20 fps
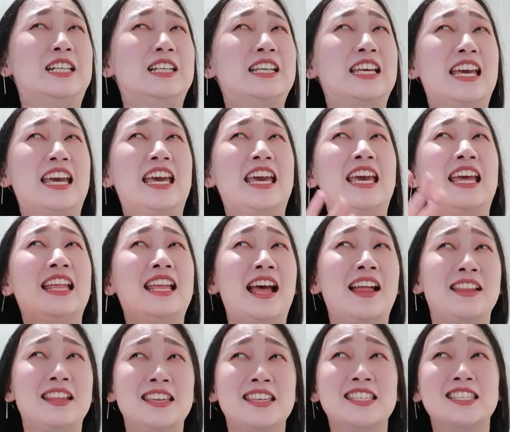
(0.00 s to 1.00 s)
okay,
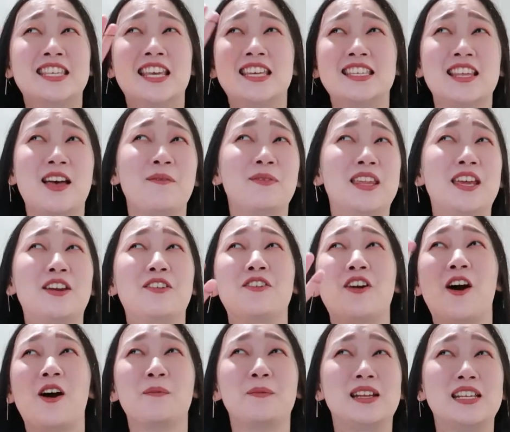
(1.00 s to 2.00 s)
I did say something
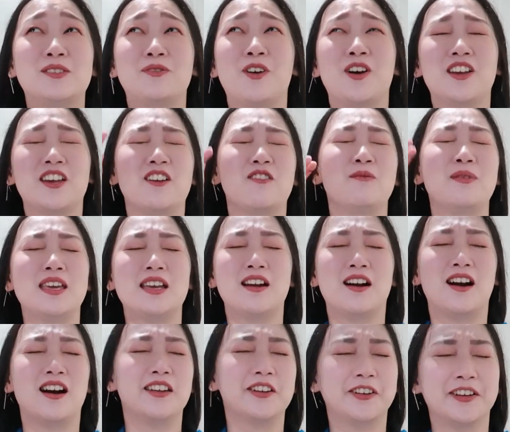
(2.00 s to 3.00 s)
wrong, please forgive me,
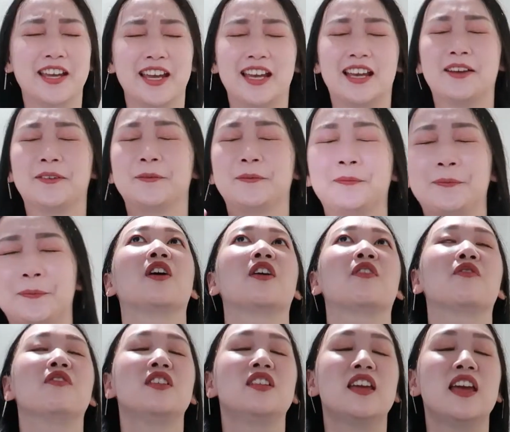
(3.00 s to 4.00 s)
God. Okay.
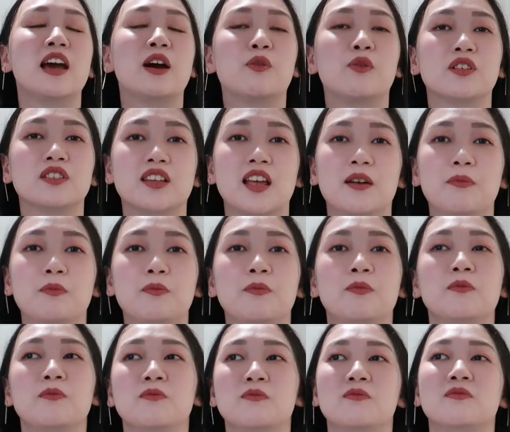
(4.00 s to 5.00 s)
Every day I was like,
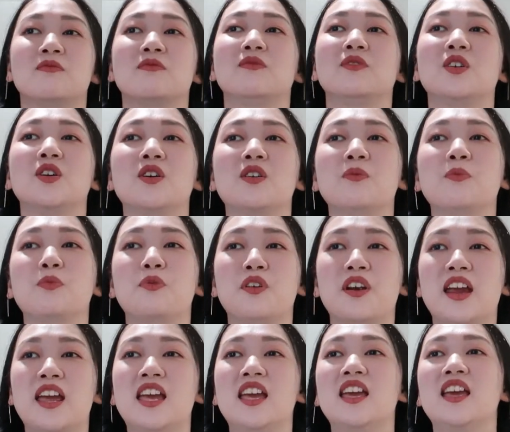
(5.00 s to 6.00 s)
you know,
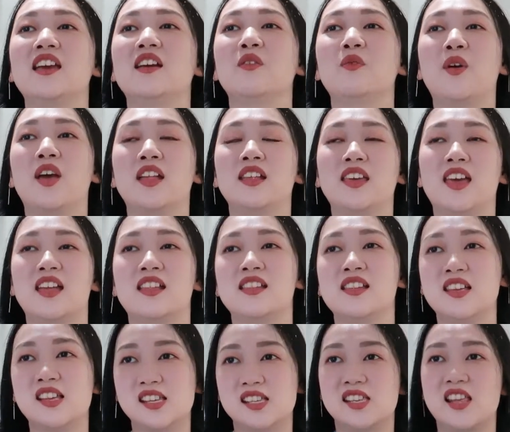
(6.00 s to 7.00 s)
praying when can
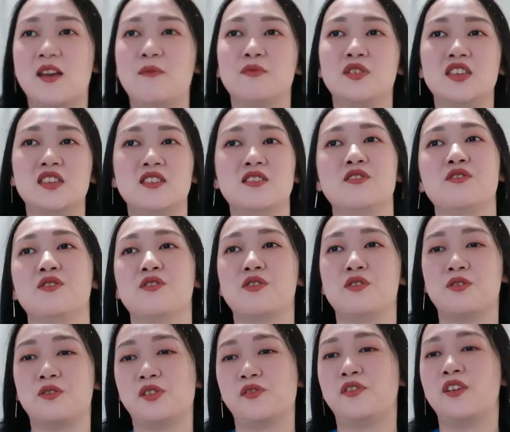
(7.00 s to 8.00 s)
this
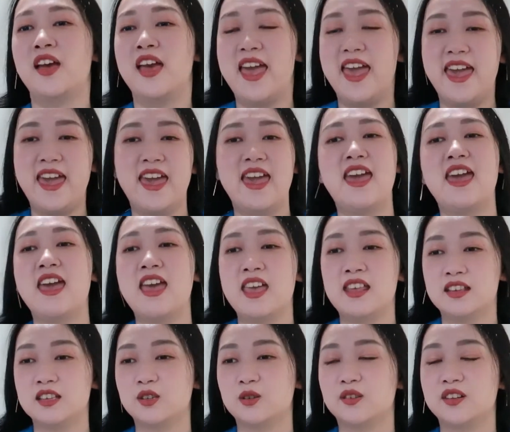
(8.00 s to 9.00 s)
MCO
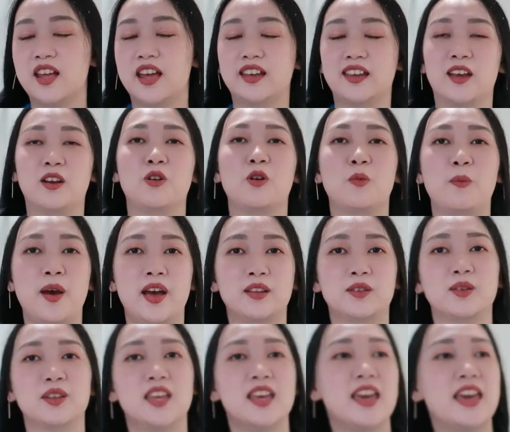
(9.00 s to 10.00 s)
end so that I can go back
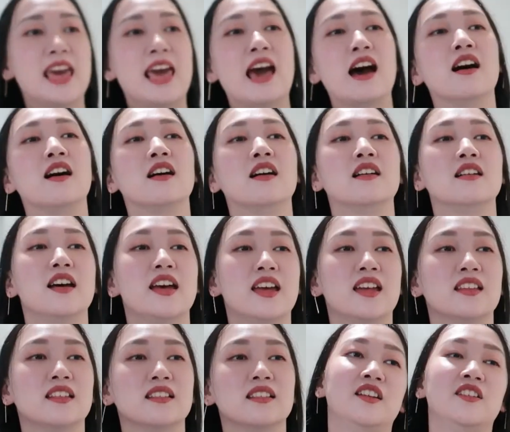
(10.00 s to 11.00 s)
to KL
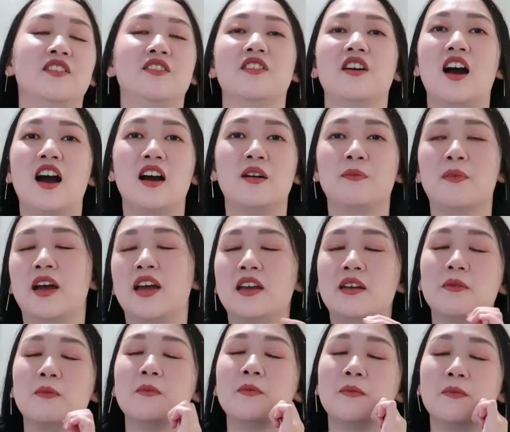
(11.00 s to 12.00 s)
and, you know, hug my
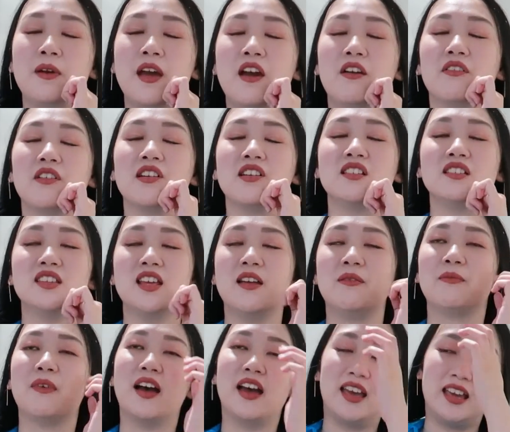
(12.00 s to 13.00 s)
parents
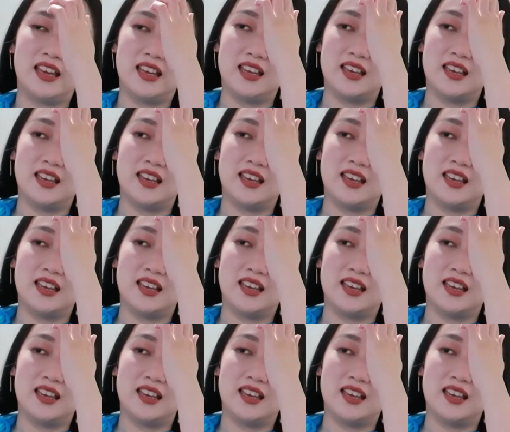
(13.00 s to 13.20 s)
and my